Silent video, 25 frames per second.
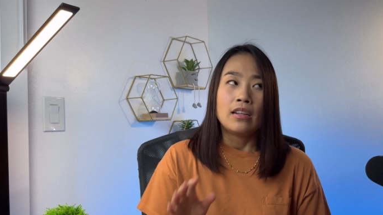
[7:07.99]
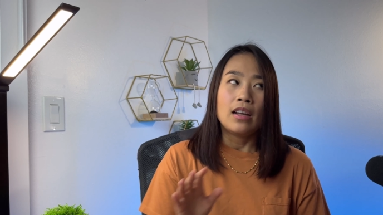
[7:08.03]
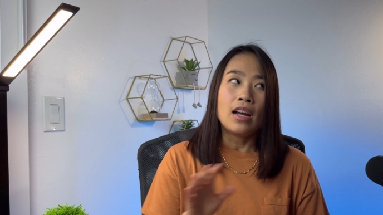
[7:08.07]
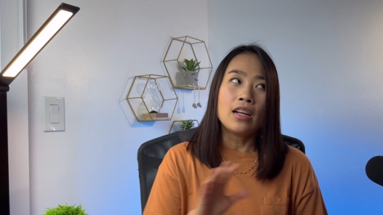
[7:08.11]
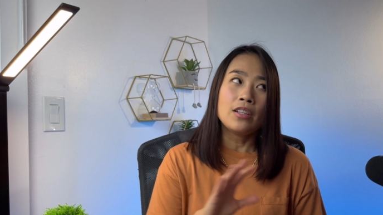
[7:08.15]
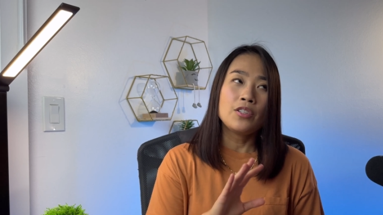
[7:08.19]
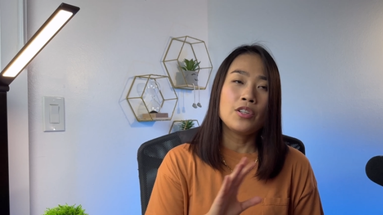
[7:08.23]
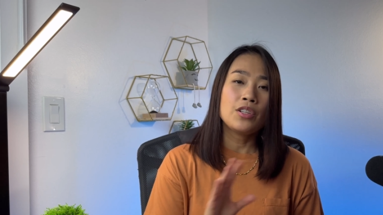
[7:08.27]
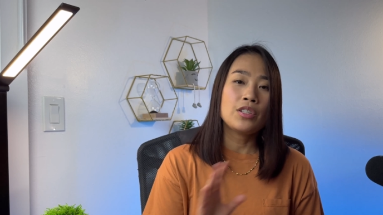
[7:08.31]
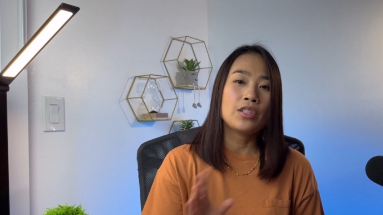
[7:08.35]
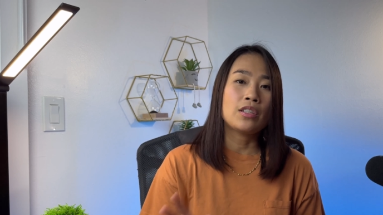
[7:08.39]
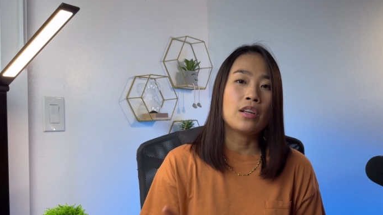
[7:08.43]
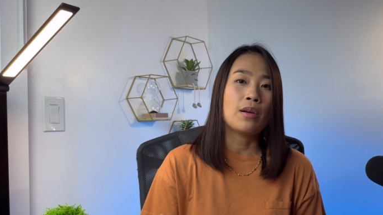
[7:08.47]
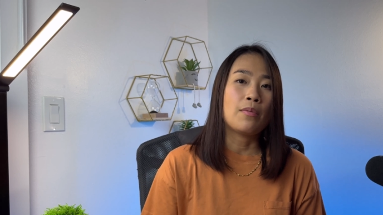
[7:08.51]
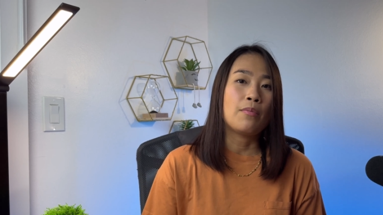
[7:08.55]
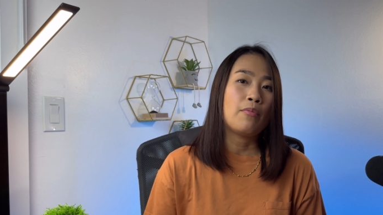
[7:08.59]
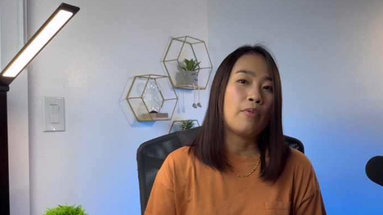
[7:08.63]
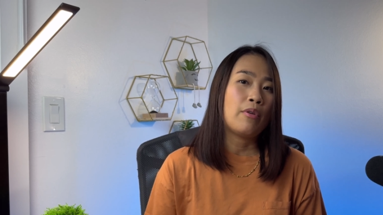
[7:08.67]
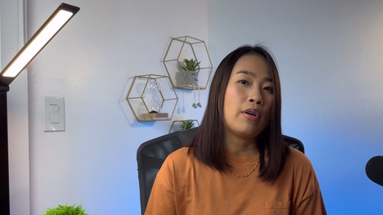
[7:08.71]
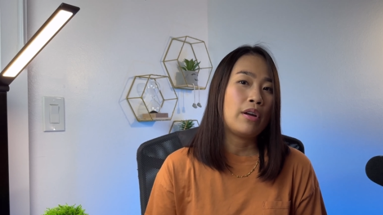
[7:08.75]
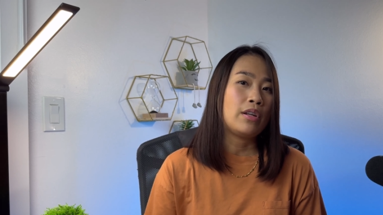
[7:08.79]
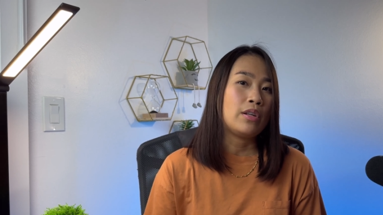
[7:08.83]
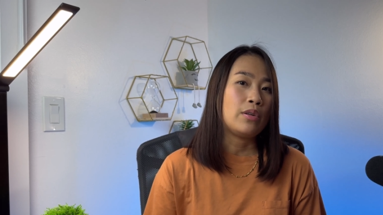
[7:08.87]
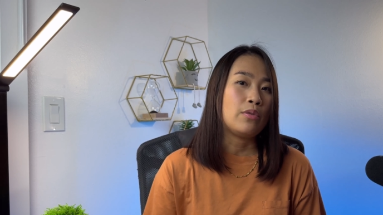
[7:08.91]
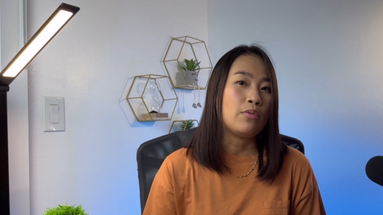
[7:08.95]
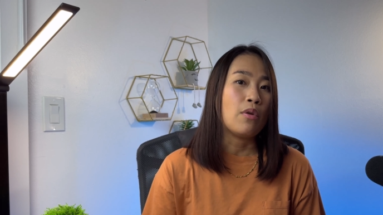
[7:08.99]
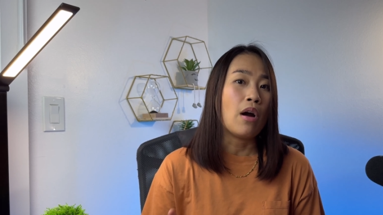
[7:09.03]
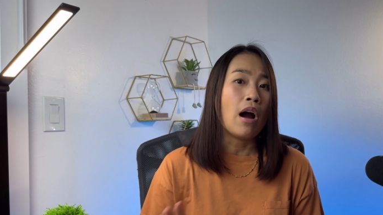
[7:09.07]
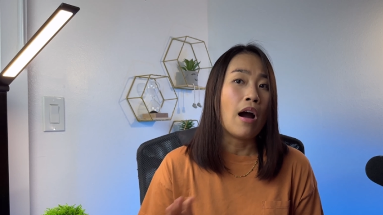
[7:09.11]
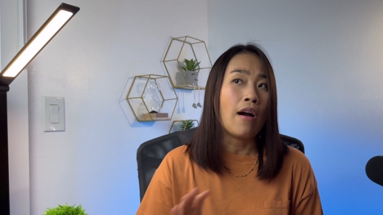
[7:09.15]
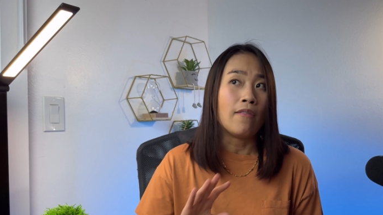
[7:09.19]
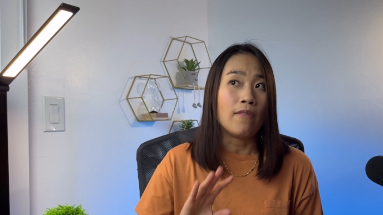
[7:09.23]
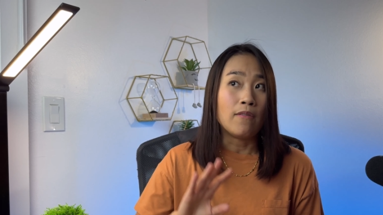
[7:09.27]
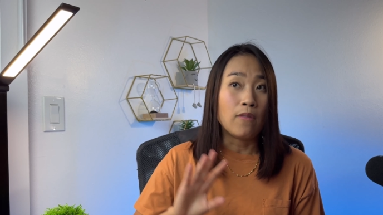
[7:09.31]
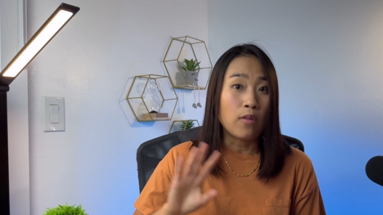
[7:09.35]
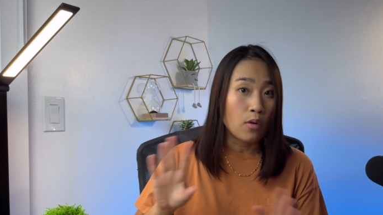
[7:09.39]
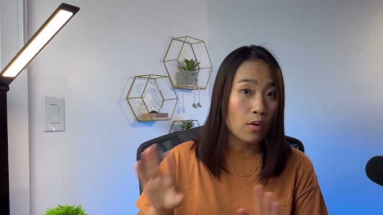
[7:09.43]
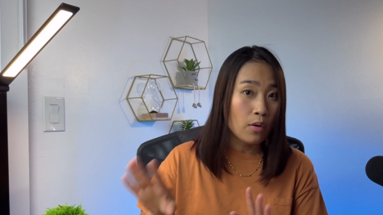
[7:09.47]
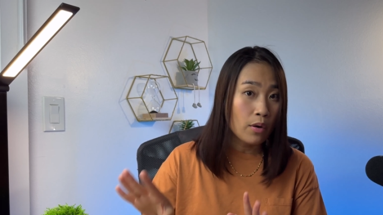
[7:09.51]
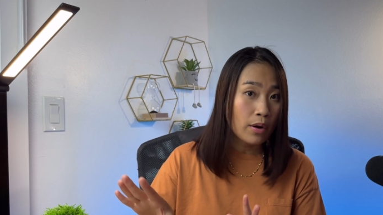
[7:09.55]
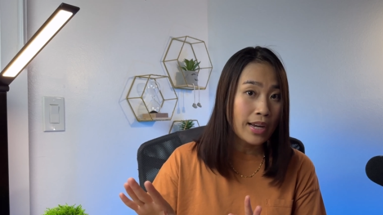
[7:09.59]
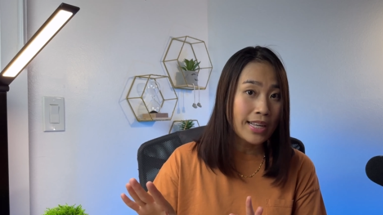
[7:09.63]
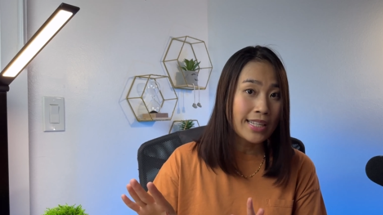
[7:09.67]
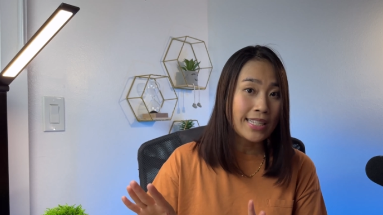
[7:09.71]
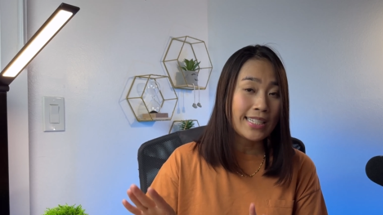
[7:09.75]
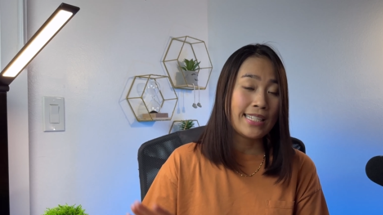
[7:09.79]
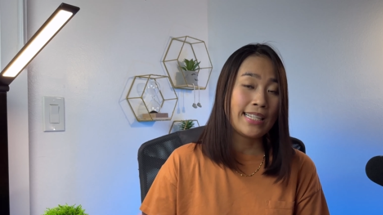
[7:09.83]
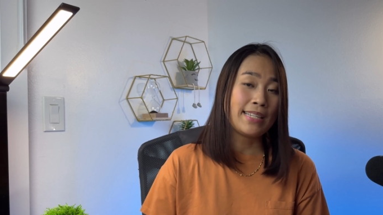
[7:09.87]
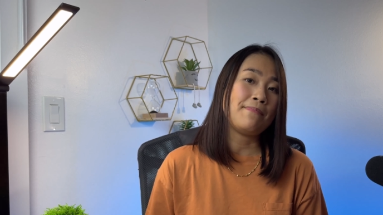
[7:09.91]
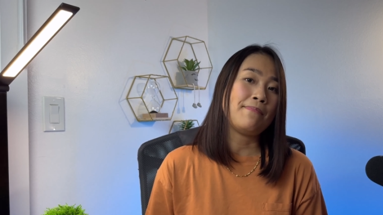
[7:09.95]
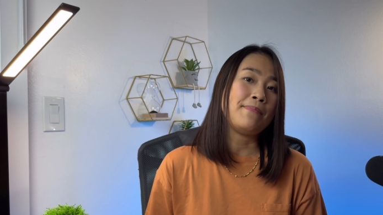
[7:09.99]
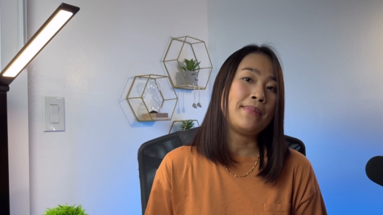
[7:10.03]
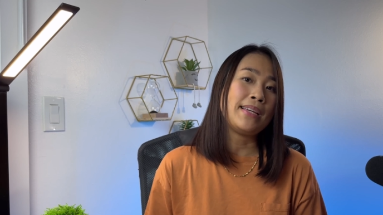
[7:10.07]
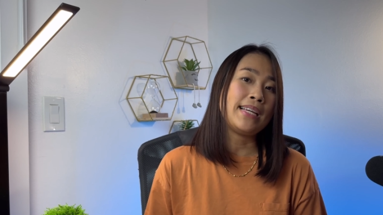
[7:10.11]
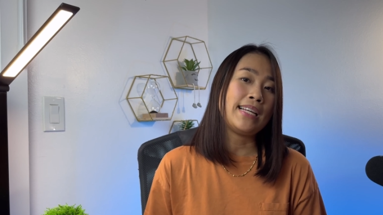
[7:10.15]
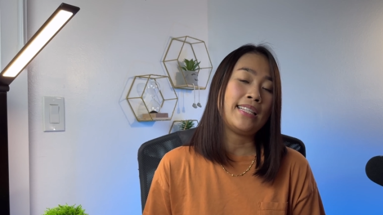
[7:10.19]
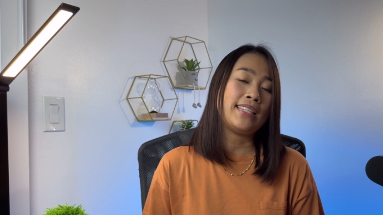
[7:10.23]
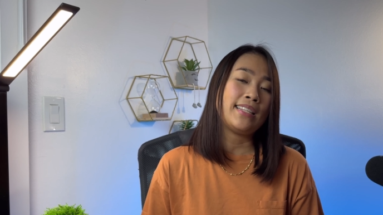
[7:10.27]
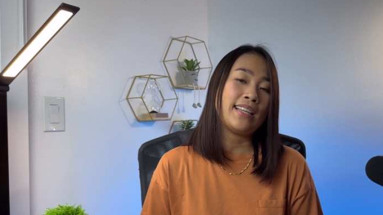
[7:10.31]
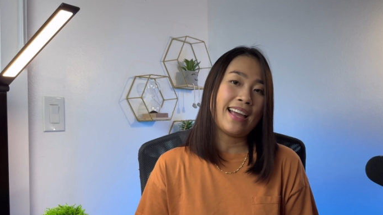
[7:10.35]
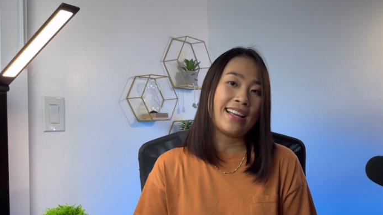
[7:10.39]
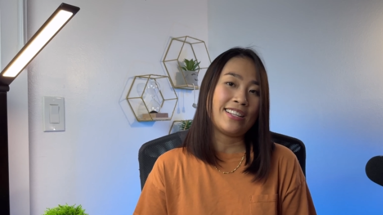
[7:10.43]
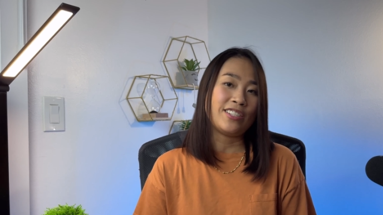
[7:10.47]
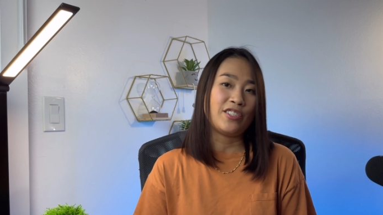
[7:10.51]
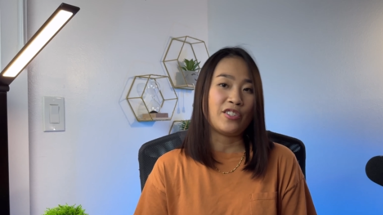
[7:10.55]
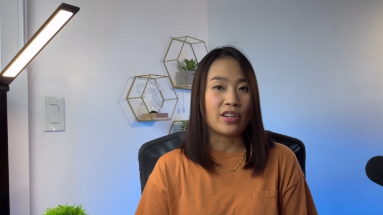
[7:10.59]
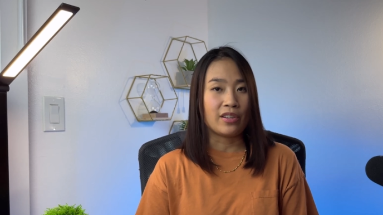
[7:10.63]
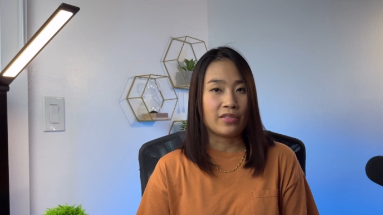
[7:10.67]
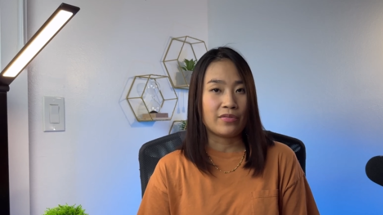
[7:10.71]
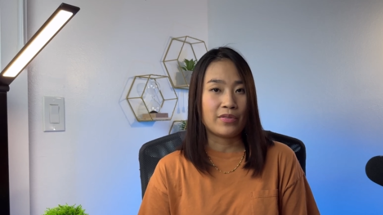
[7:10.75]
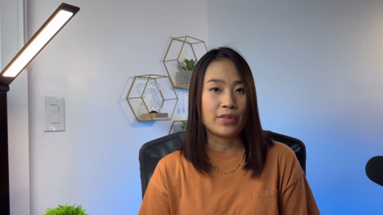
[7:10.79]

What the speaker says: not just someone who avoids meat and junk